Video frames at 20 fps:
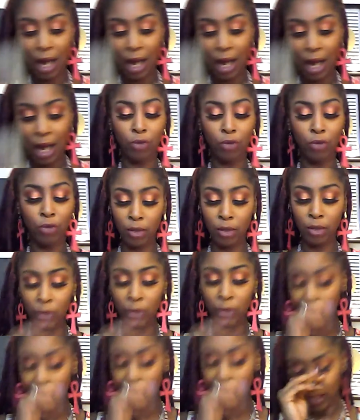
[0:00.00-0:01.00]
I really,
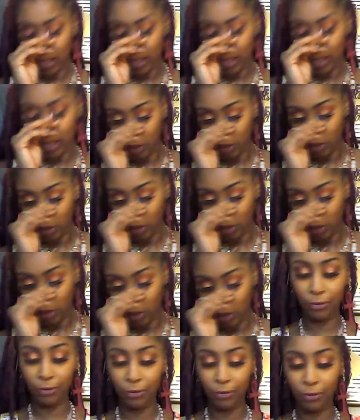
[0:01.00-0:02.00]
really, really, really,
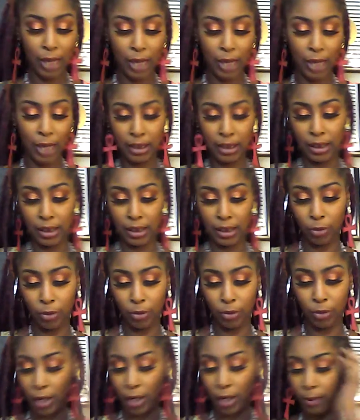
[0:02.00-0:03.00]
really feel like this is
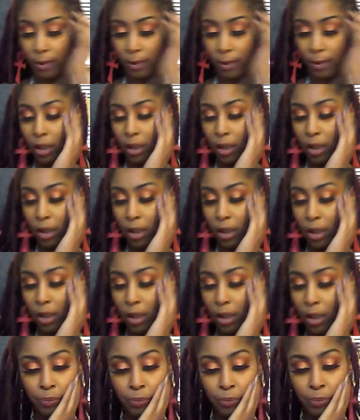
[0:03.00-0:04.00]
twin flame, like
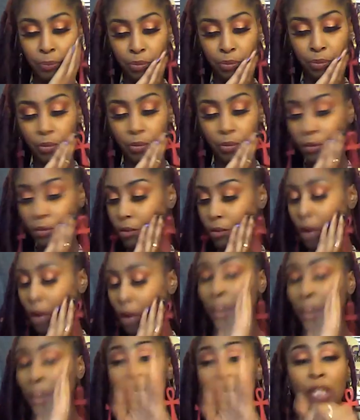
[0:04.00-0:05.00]
crazy.
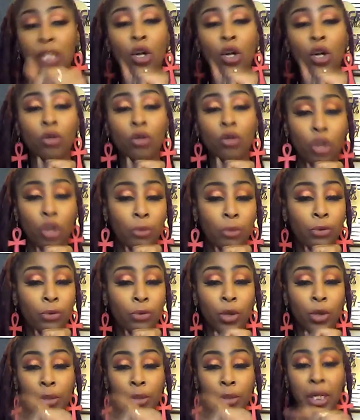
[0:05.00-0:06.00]
Because I told y'all
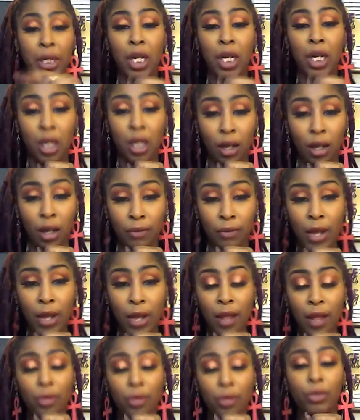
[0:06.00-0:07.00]
before in the beginning of
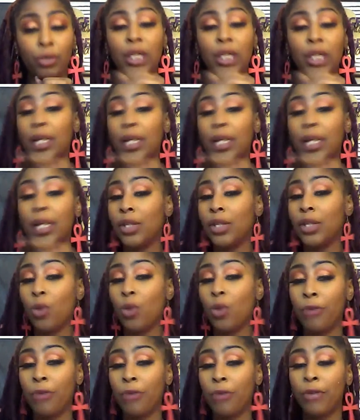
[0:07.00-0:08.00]
the reading that
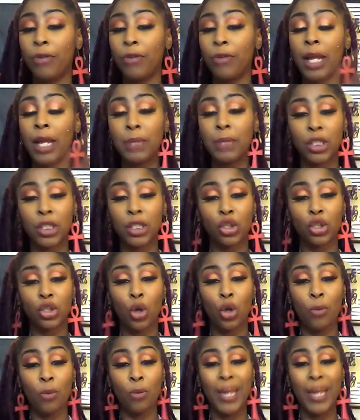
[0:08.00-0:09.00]
twin flame is a
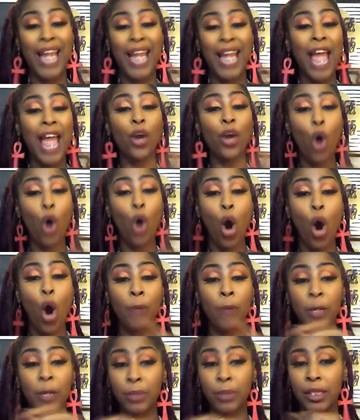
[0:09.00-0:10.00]
soulmate and a
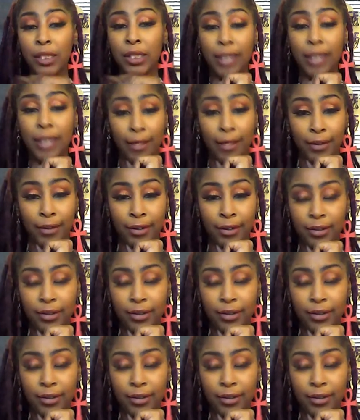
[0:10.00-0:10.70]
karmic put together.